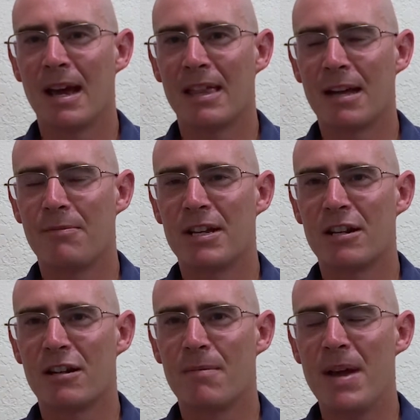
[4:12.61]
and then we
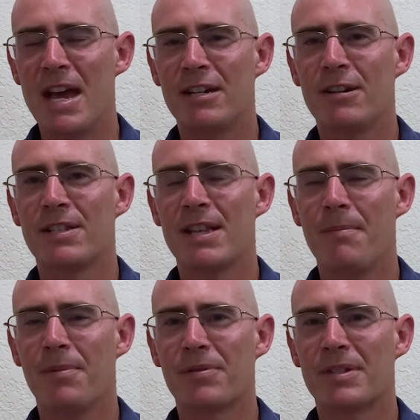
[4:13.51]
can compare two
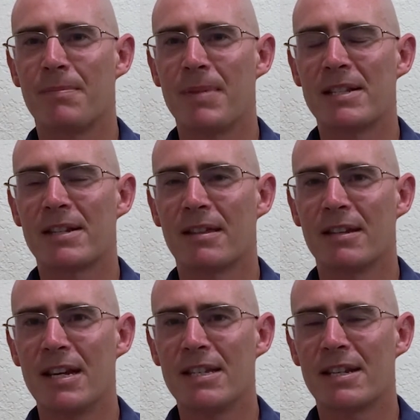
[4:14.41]
samples based on the
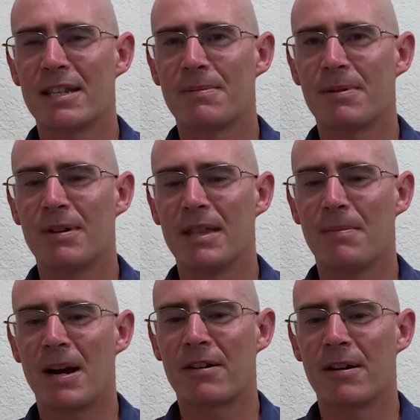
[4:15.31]
distance between the
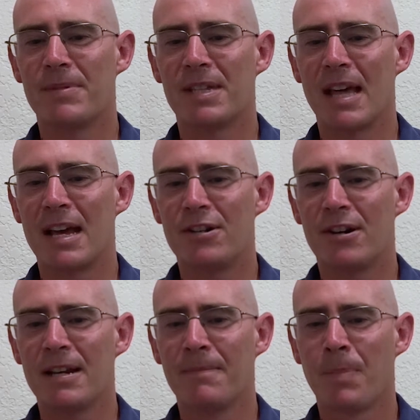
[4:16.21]
microbes in that
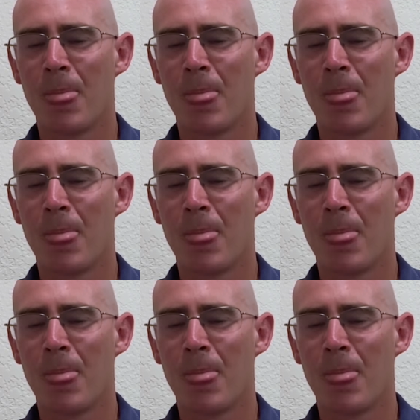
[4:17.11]
tree.